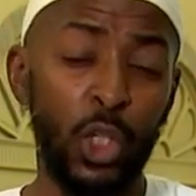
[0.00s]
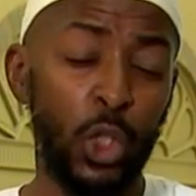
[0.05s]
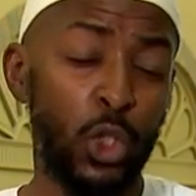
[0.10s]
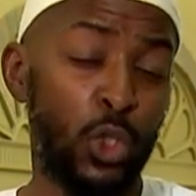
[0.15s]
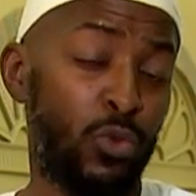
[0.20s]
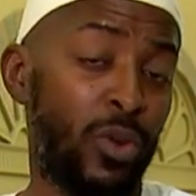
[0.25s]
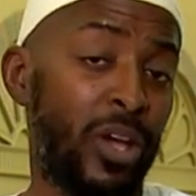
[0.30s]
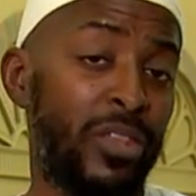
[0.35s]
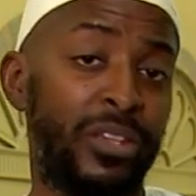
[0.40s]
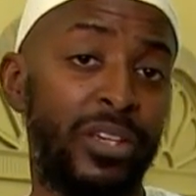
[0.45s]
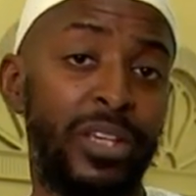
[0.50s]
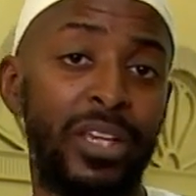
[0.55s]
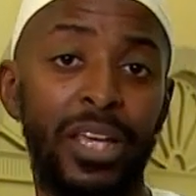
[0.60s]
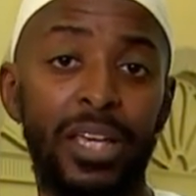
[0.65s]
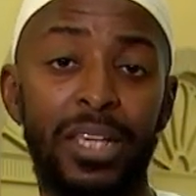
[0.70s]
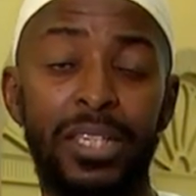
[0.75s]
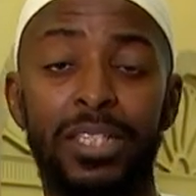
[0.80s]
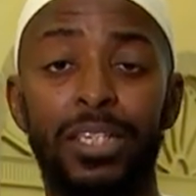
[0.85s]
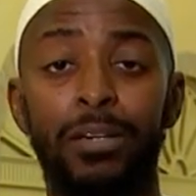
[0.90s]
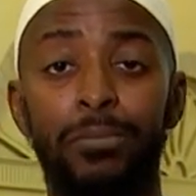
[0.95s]
So rather than
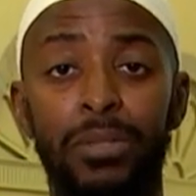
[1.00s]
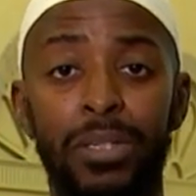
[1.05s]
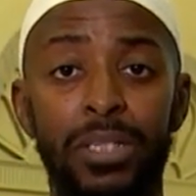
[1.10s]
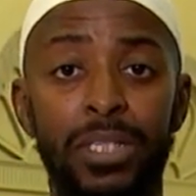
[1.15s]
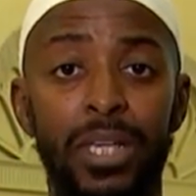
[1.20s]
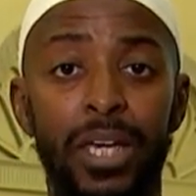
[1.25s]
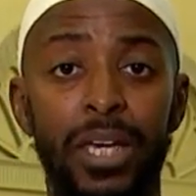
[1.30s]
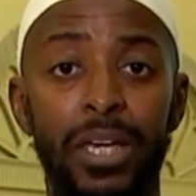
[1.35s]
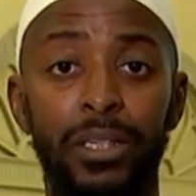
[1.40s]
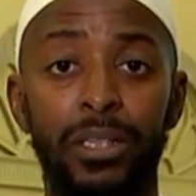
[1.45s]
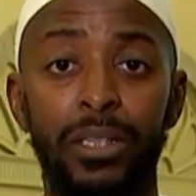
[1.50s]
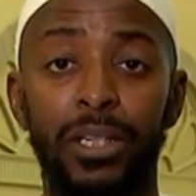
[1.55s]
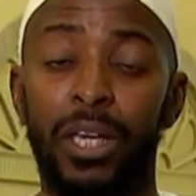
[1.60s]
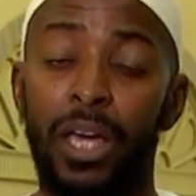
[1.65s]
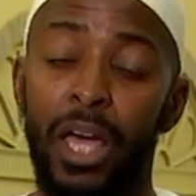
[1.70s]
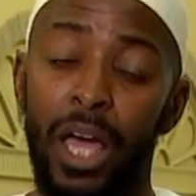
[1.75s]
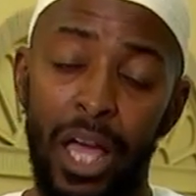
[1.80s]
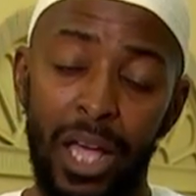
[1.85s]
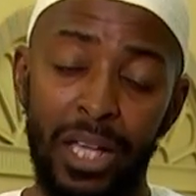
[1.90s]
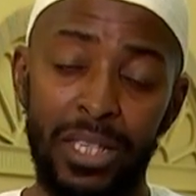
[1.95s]
accept the sign
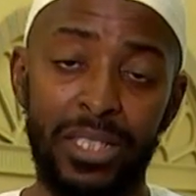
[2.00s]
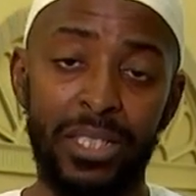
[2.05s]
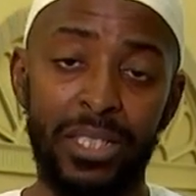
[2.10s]
and